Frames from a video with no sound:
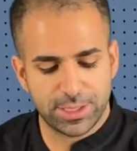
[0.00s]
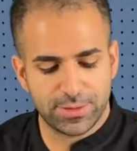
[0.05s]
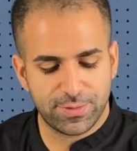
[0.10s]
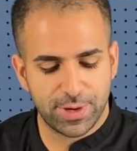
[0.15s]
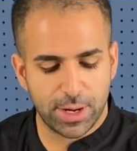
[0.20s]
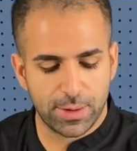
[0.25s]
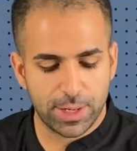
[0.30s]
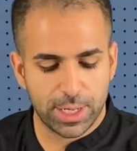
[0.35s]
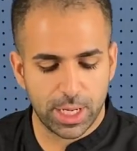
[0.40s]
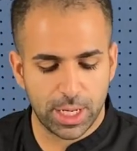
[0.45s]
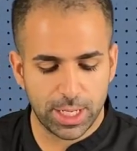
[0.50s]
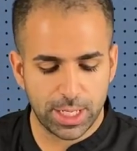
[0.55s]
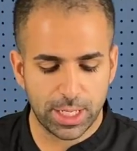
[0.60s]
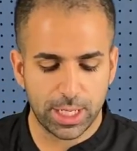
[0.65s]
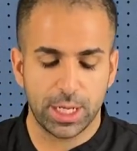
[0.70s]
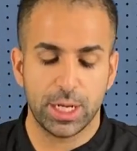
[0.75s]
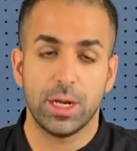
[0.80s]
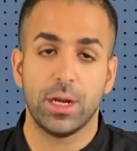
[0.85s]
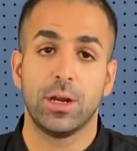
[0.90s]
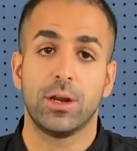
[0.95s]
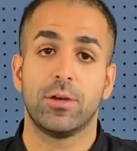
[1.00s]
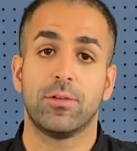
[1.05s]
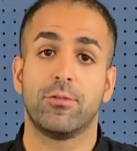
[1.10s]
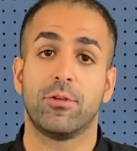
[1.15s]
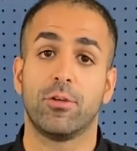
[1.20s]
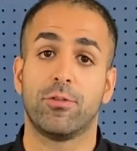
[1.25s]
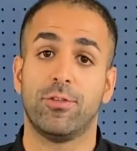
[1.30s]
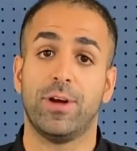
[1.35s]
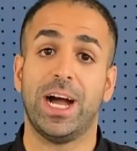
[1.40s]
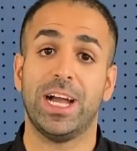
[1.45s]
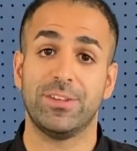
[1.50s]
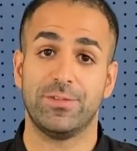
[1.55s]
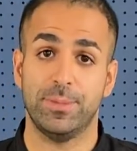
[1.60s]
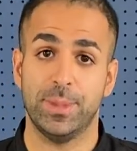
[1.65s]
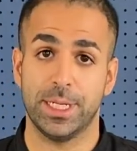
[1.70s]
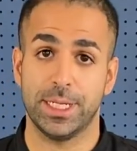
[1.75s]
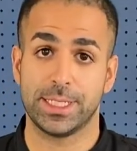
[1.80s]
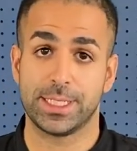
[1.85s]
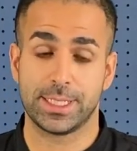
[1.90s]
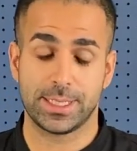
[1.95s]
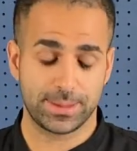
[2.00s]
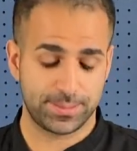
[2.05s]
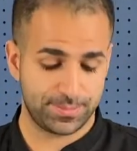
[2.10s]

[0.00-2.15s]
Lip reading: Fahrenheit for 5 minutes.